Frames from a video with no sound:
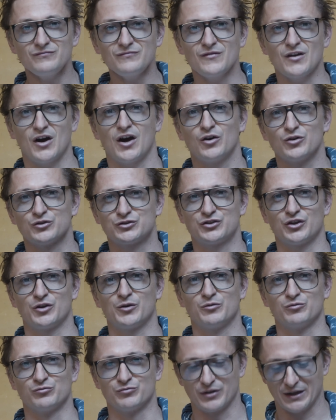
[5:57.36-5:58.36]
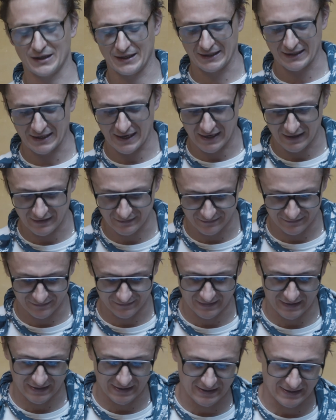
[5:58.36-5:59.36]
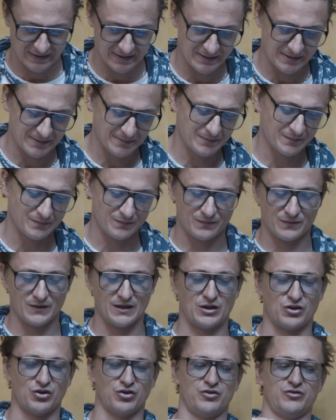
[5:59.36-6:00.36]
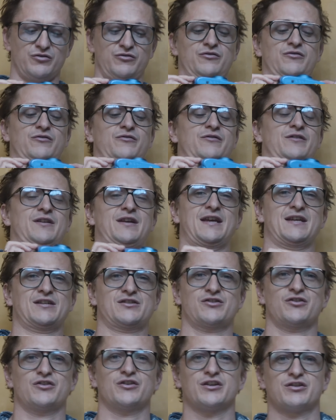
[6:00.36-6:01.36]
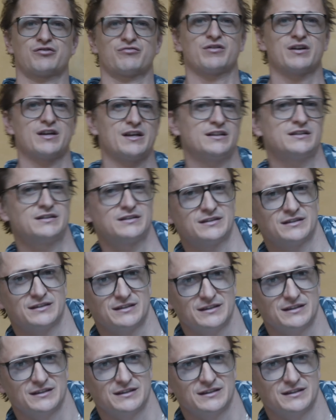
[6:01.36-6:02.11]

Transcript: I also really love um, Nikon S33s.